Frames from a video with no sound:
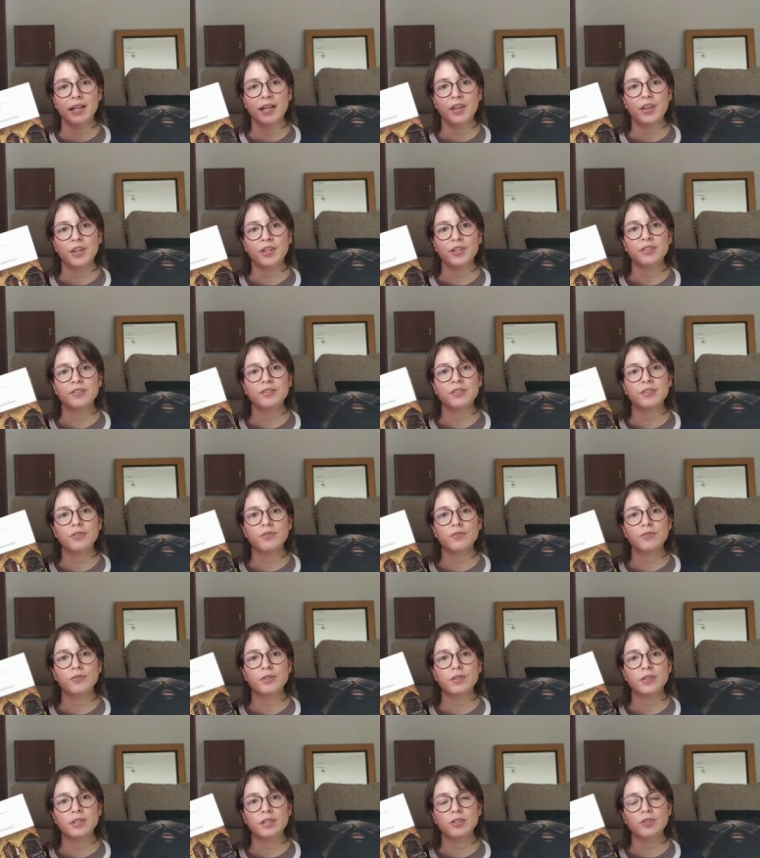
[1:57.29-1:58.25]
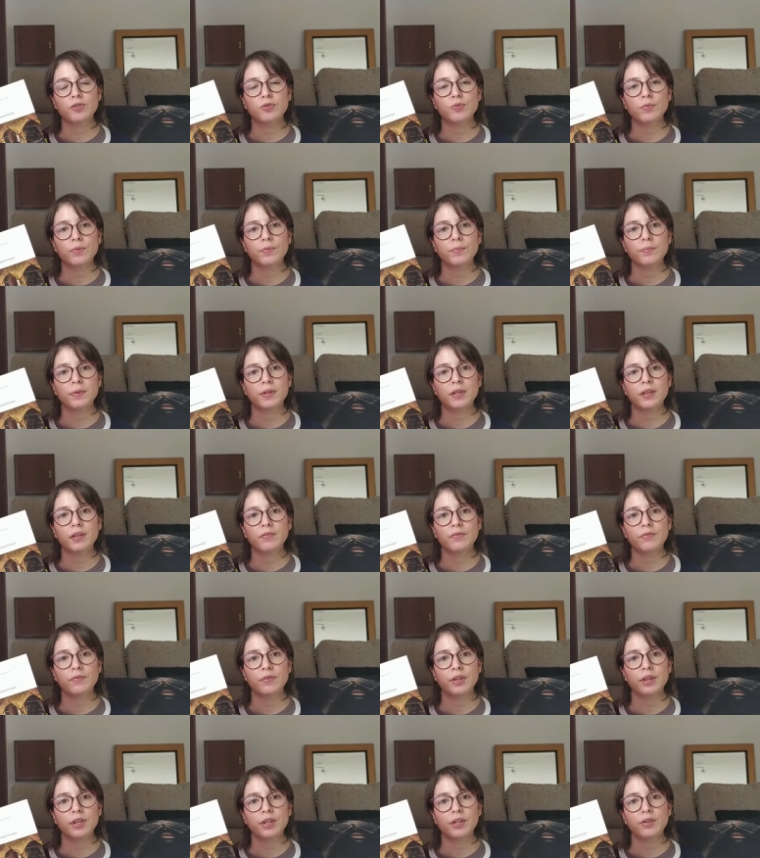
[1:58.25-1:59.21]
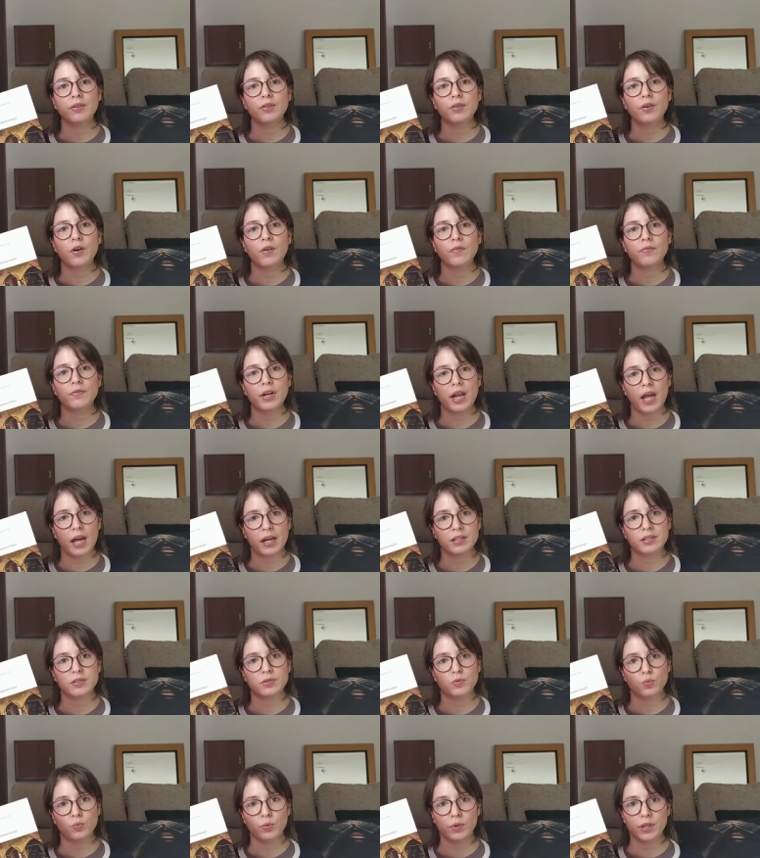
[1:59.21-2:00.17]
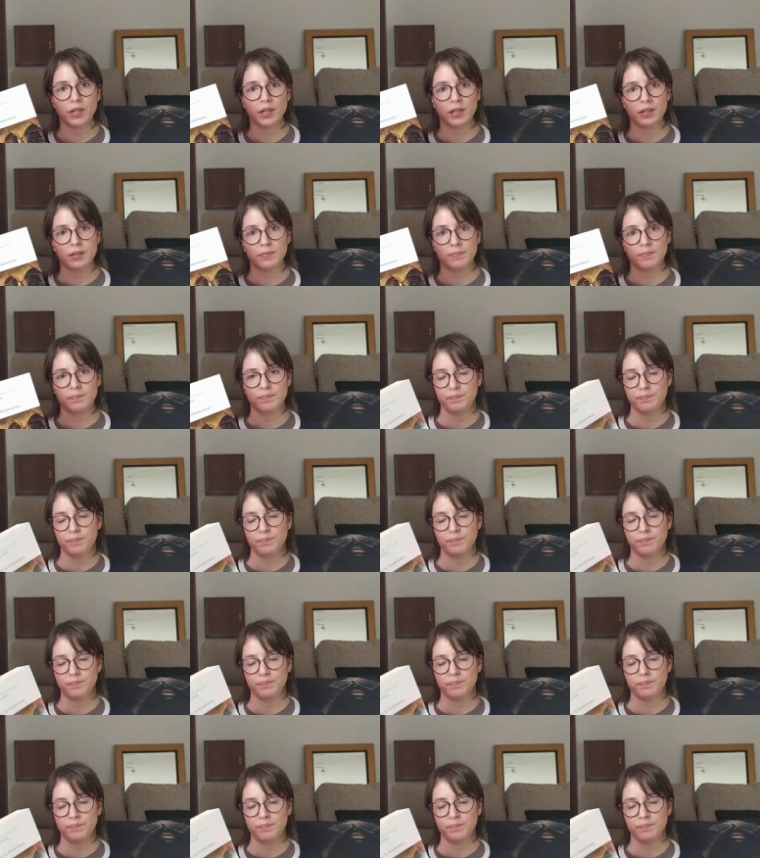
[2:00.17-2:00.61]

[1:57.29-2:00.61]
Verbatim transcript: This is this will be the video of next week.